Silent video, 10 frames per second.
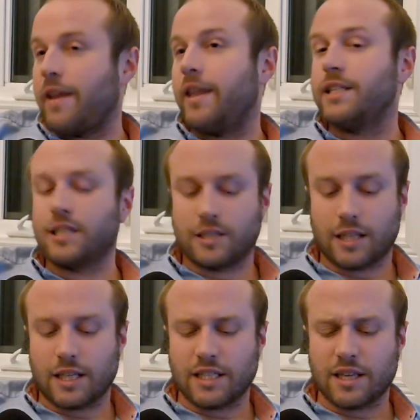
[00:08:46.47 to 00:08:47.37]
this
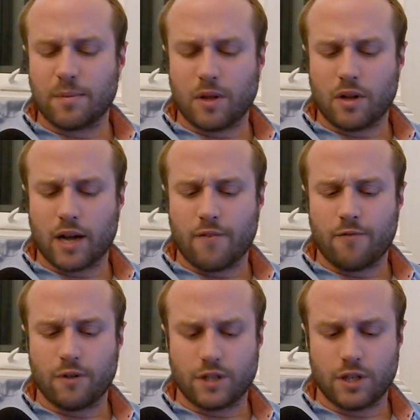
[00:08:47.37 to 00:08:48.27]
is something to look out
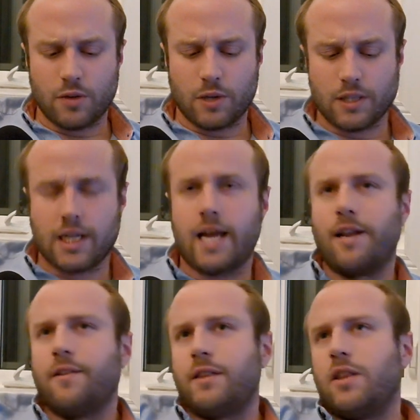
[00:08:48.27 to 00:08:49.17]
for too, because again,
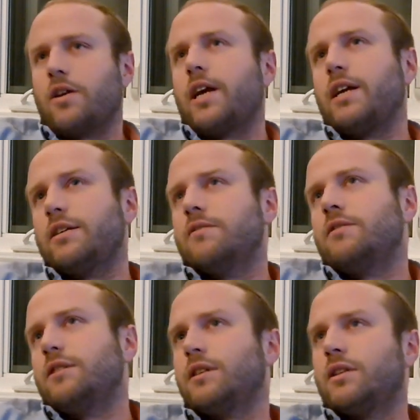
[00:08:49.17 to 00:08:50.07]

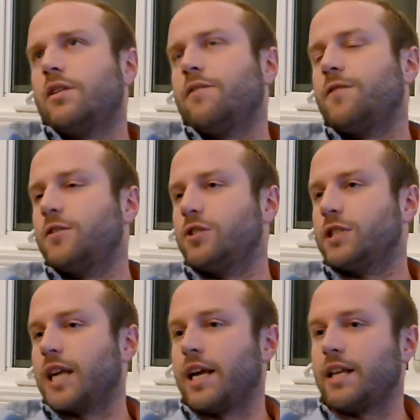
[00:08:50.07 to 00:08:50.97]
looking to the future
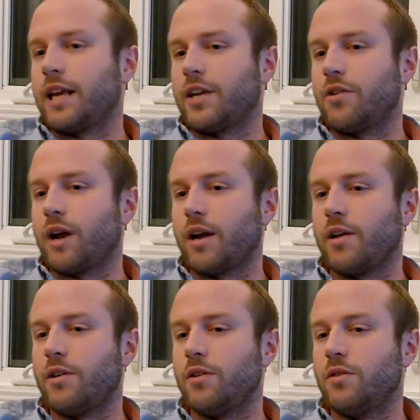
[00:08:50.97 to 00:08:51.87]
state, like you
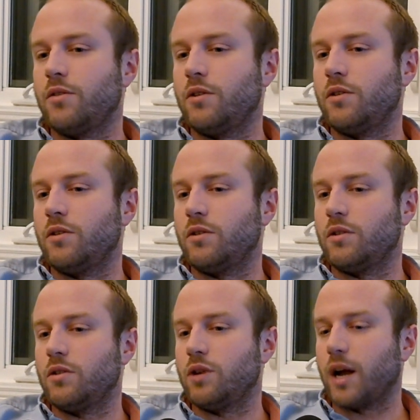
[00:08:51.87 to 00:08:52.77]

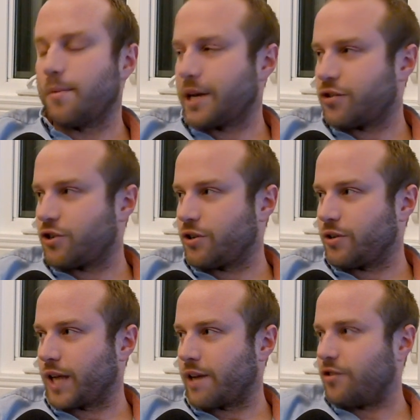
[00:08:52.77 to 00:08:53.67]
gotta make sure your
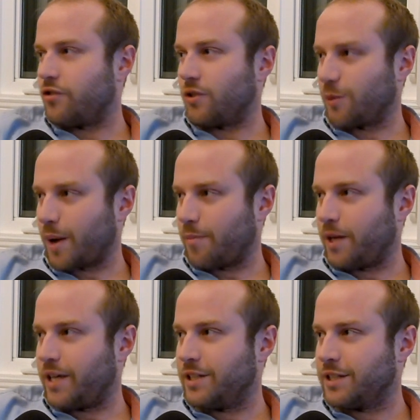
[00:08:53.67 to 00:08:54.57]
data's in the right
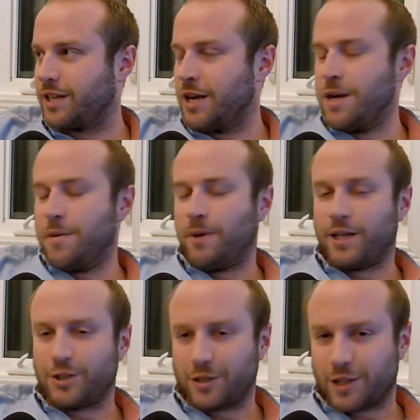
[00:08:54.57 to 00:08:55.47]
place.
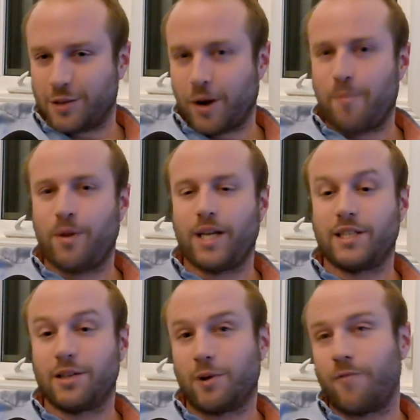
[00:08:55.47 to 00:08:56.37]
Make sure it's in the right
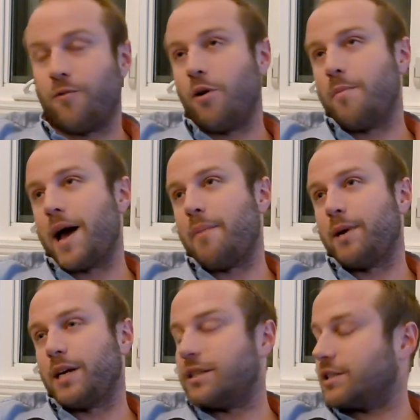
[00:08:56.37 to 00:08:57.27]
place in the right format,
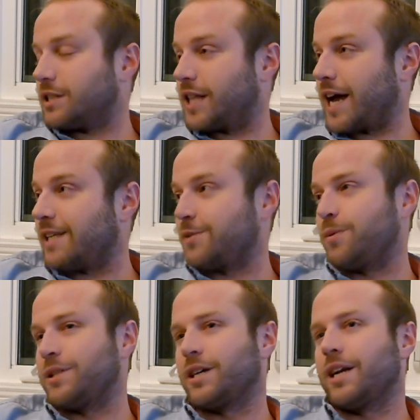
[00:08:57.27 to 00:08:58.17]
because that's
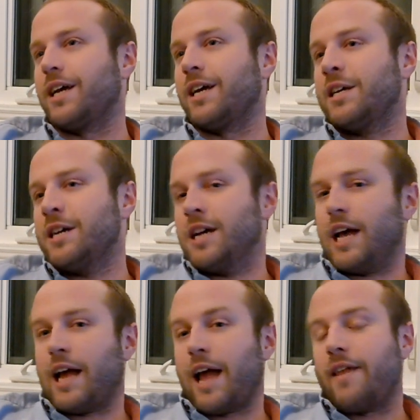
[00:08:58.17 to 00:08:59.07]
what's gonna.
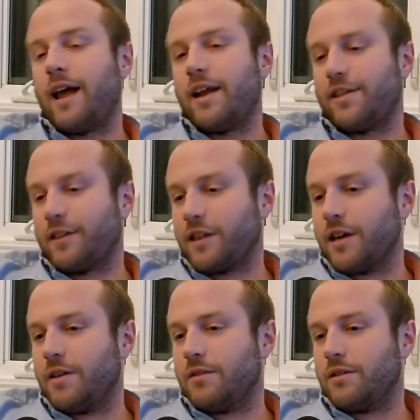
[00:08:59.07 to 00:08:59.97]
And I think
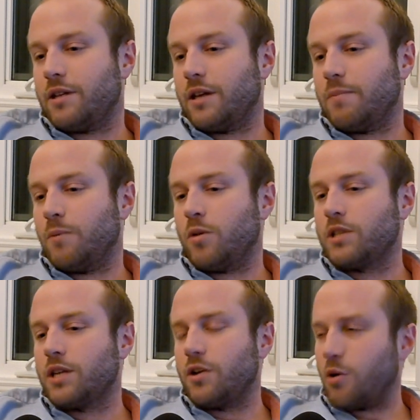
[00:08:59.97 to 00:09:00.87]
the
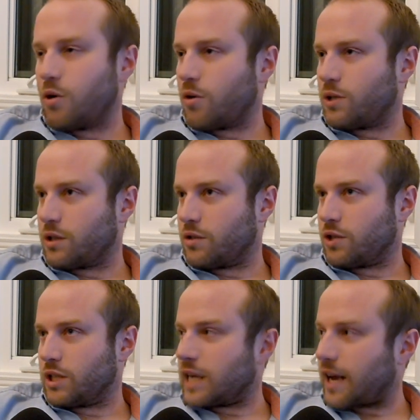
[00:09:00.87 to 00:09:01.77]
most of the no-code
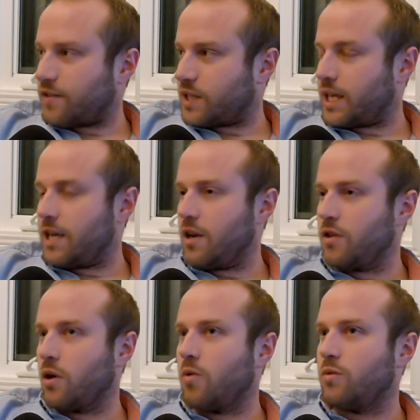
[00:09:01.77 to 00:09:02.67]
solutions I've seen
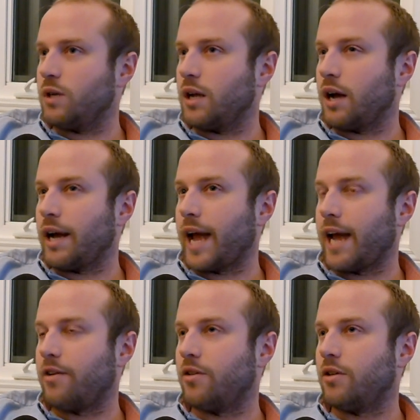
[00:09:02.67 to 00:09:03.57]
don't
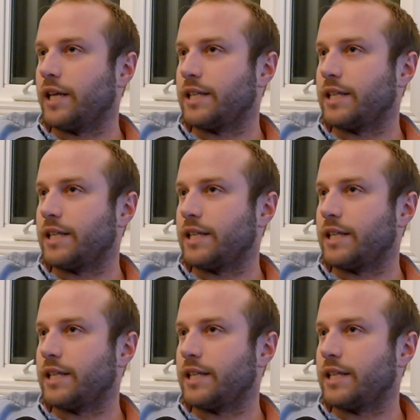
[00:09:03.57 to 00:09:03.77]
handle like